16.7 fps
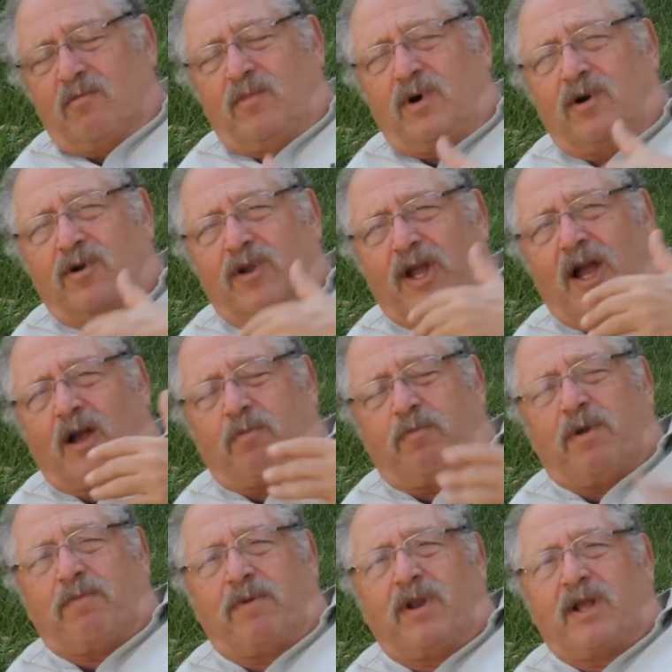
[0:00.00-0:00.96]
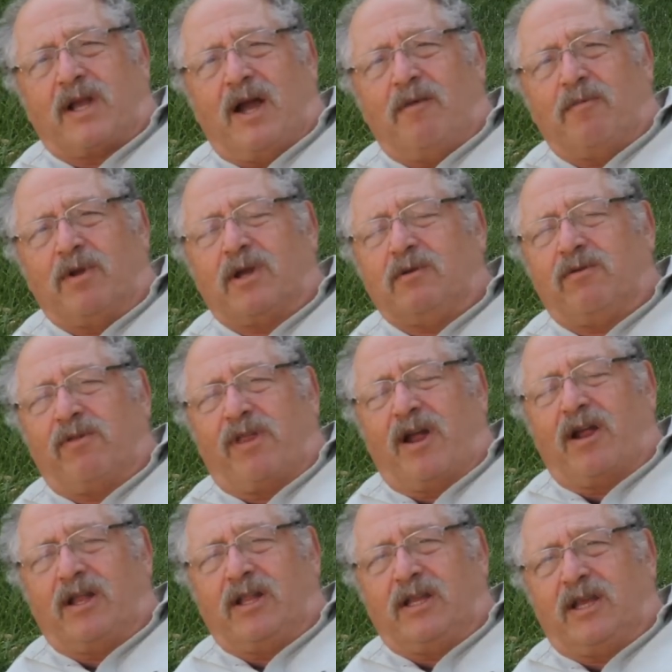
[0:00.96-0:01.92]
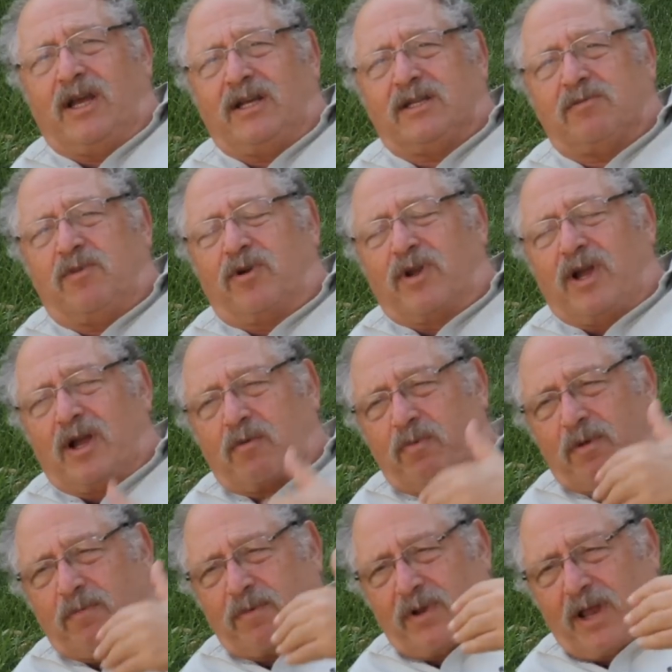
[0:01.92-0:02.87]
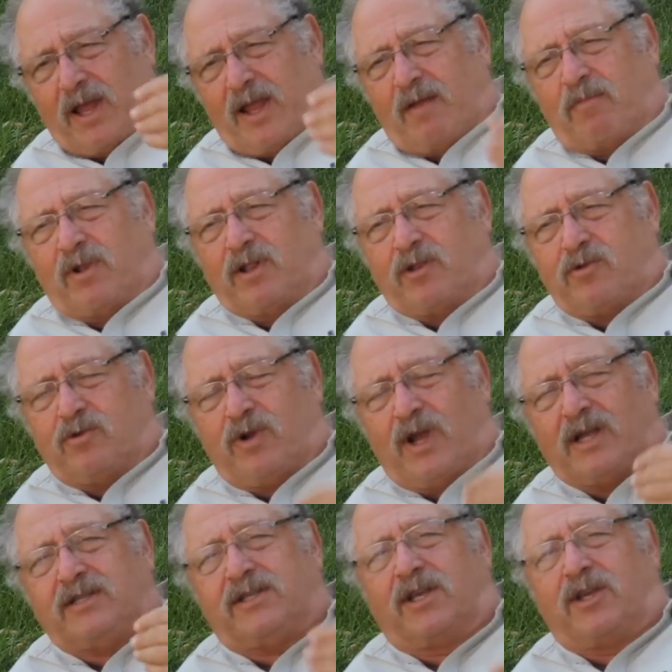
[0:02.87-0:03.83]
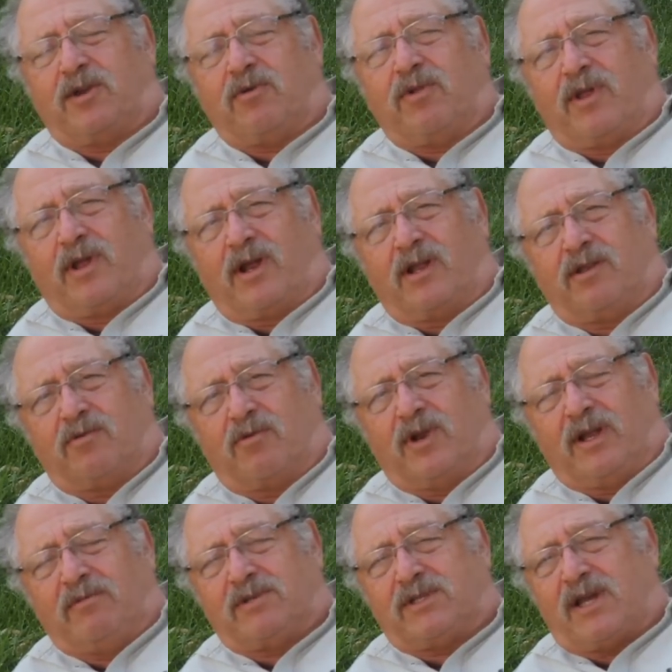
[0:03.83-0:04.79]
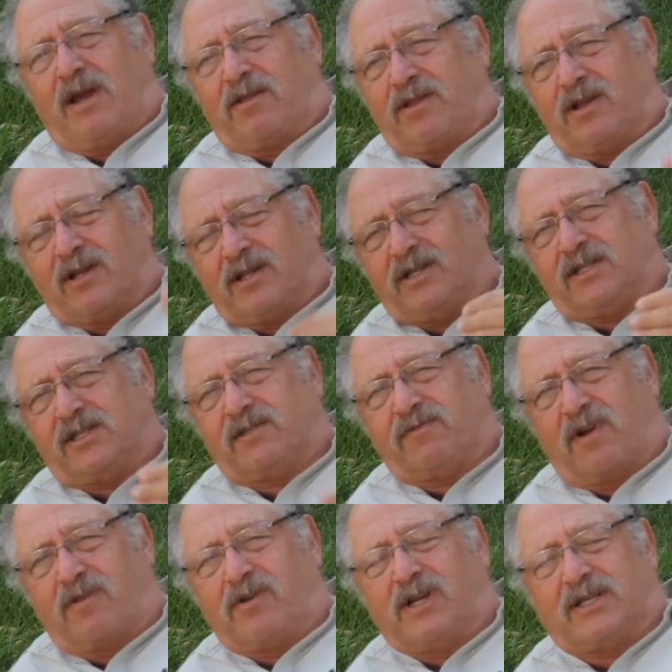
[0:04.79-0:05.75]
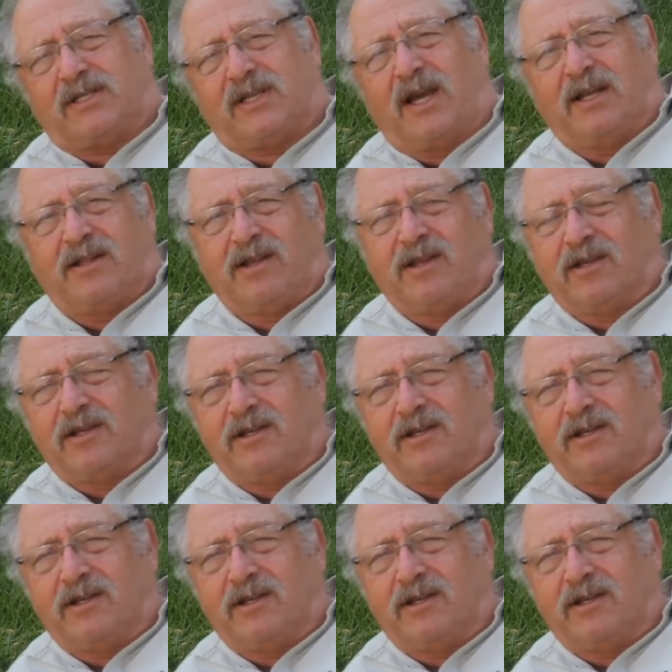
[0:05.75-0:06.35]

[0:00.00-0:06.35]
more young people coming with ideas, more young people able to execute their dreams. I think this is very exciting.